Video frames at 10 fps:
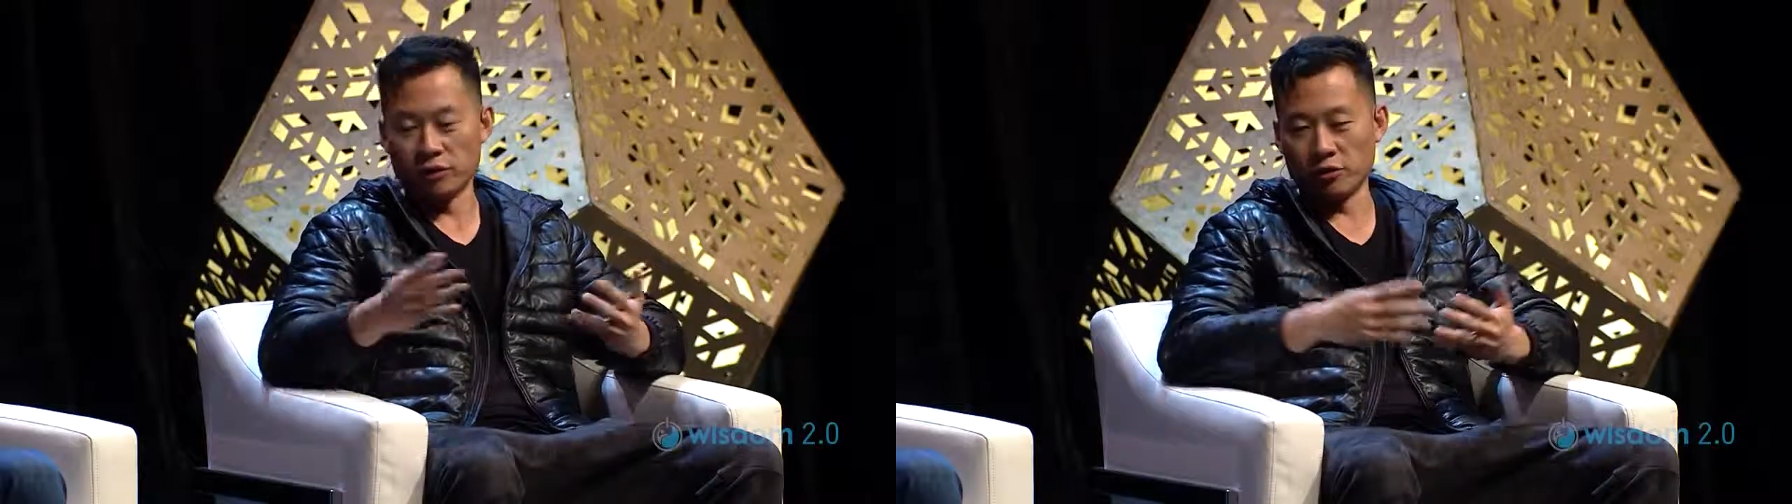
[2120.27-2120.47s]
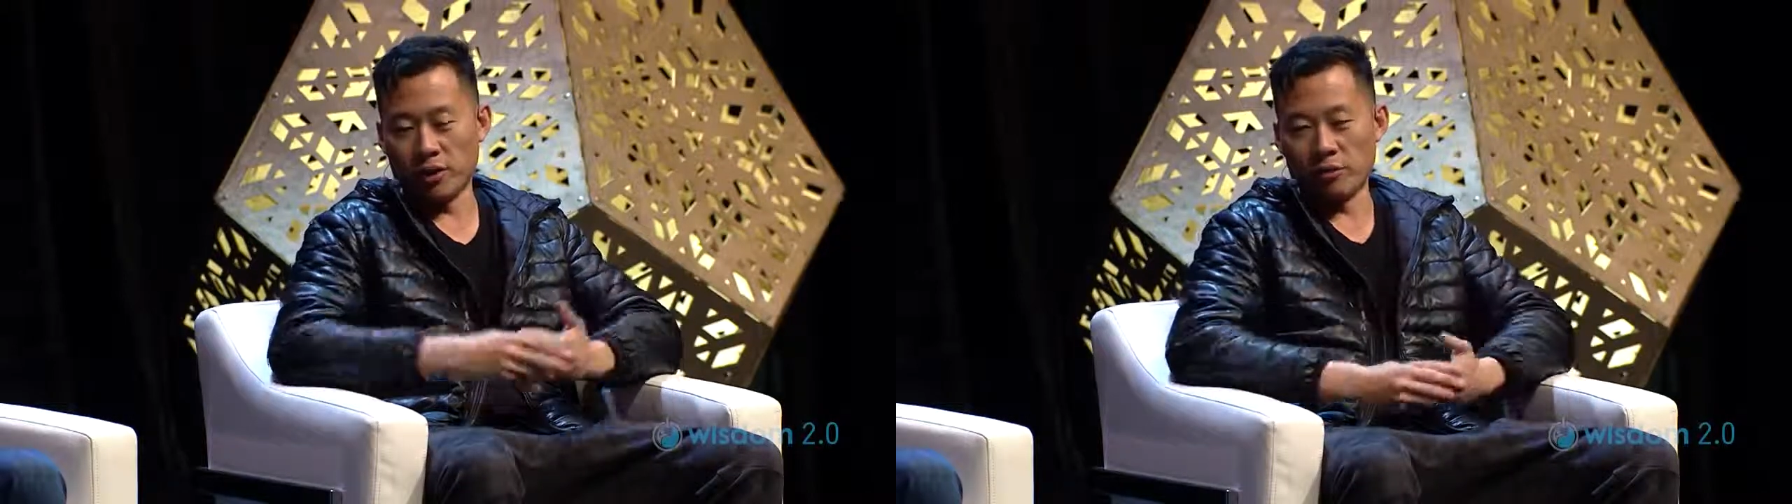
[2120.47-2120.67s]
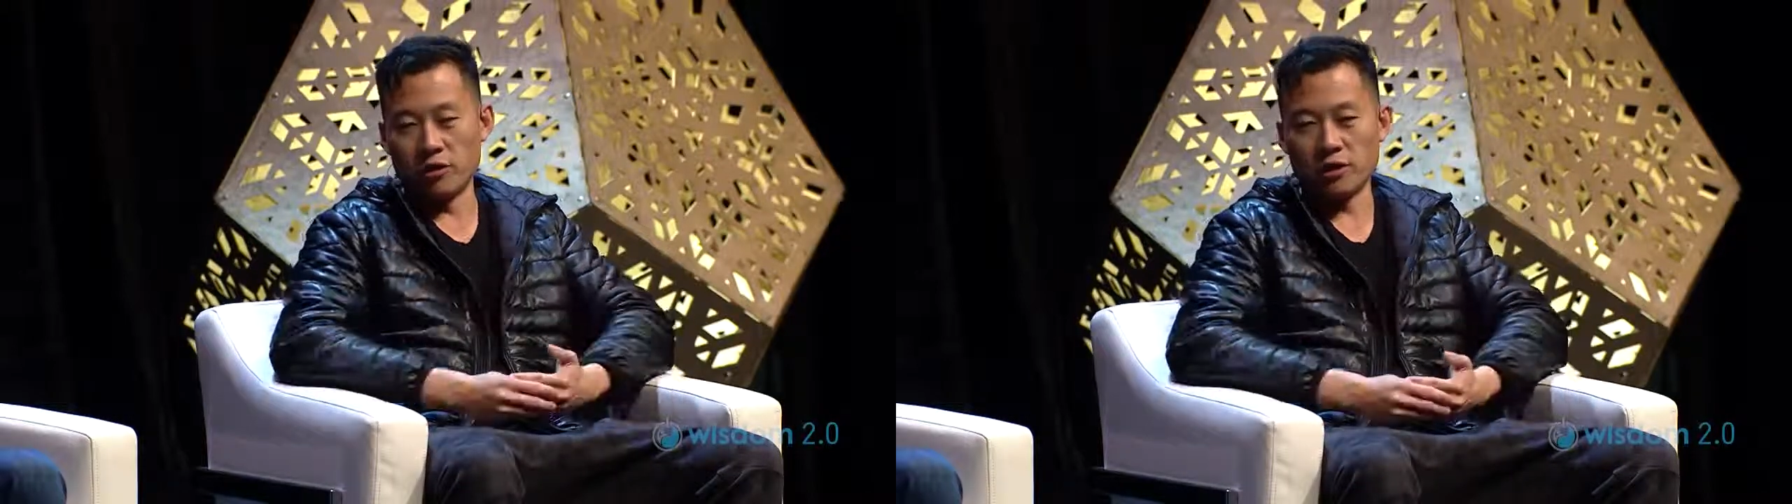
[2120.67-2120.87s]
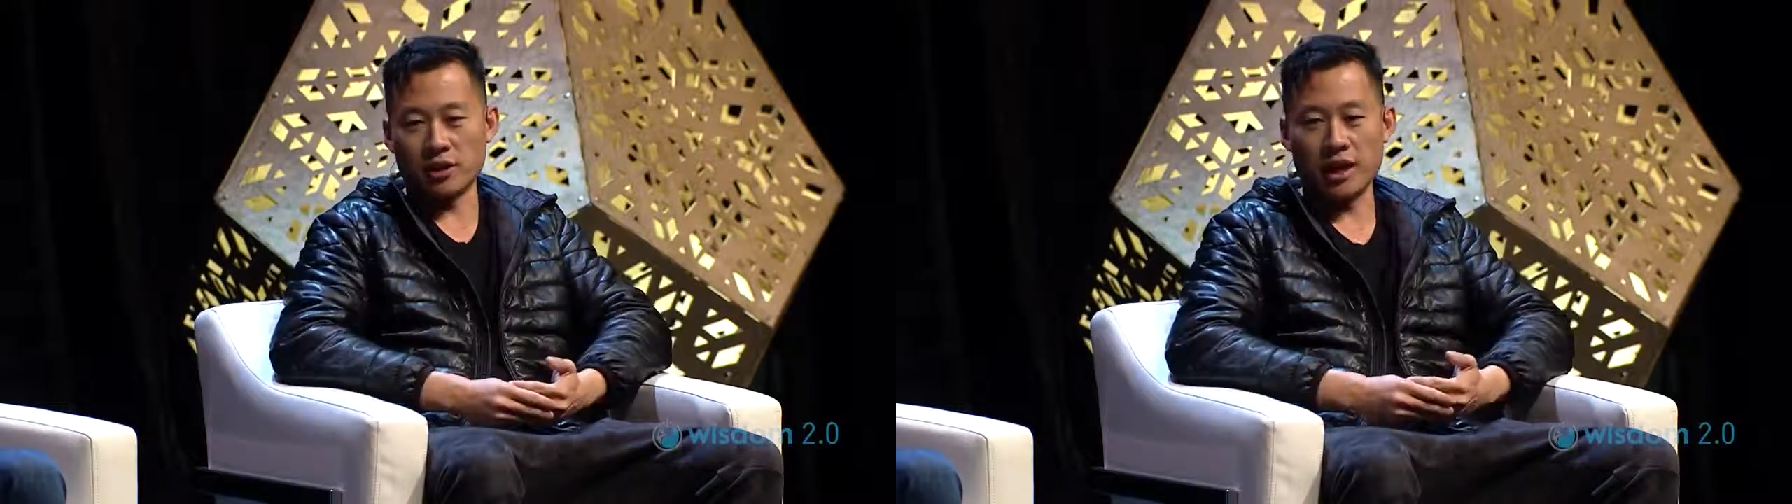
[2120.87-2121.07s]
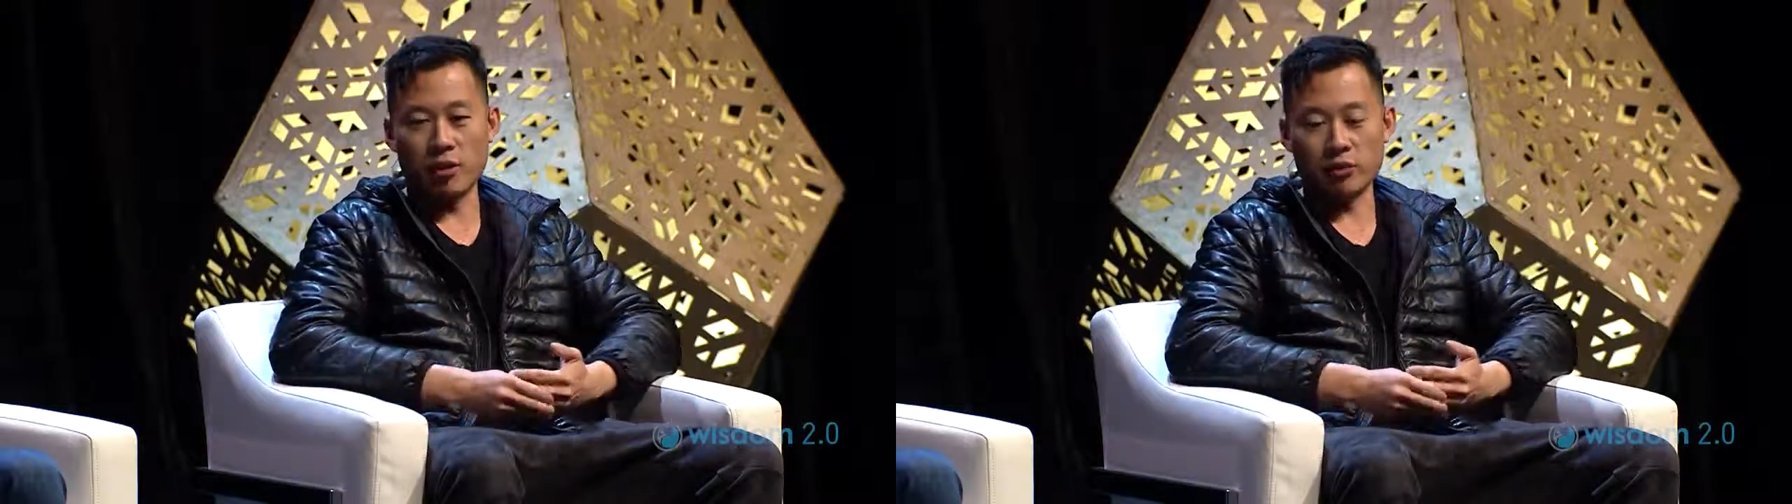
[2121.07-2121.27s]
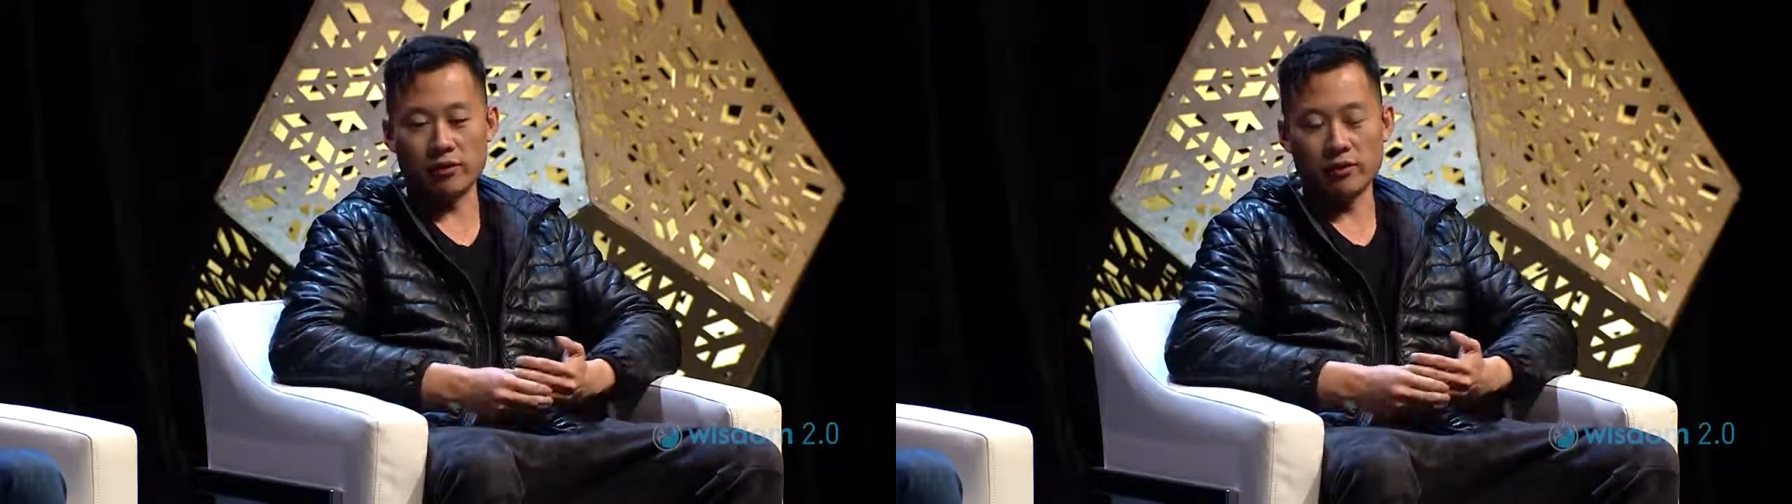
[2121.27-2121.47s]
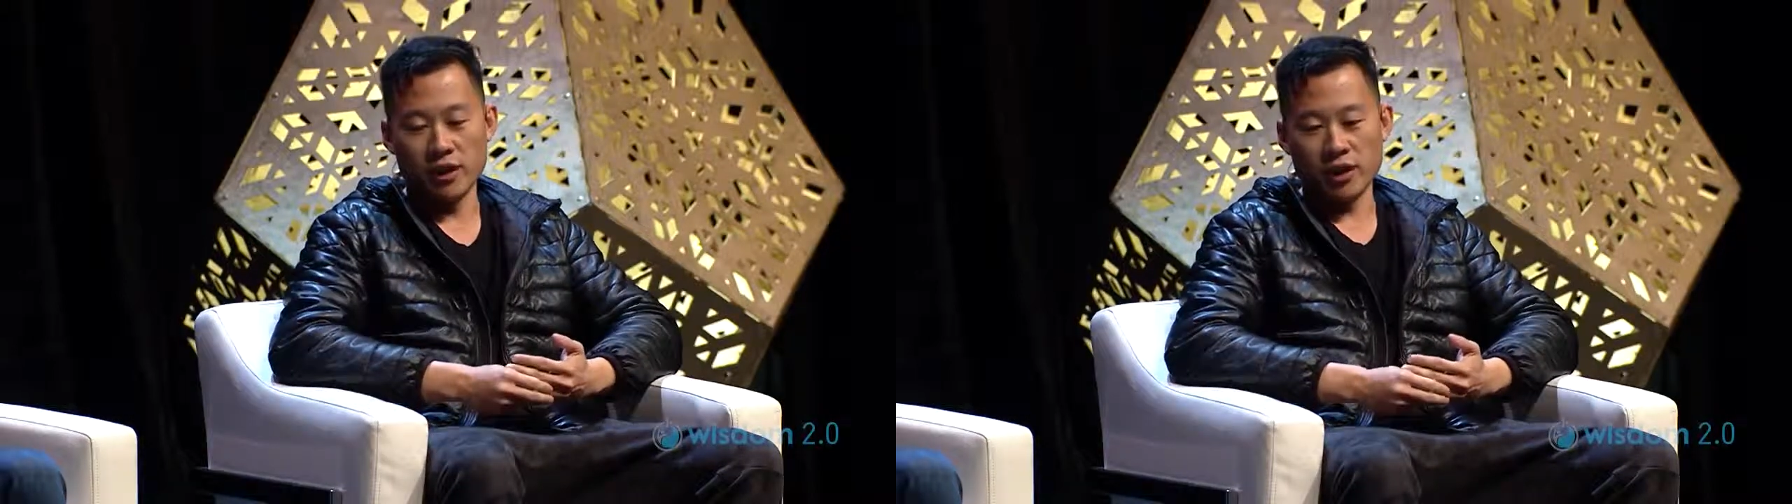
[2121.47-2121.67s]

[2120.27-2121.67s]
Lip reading: filter bubbles and how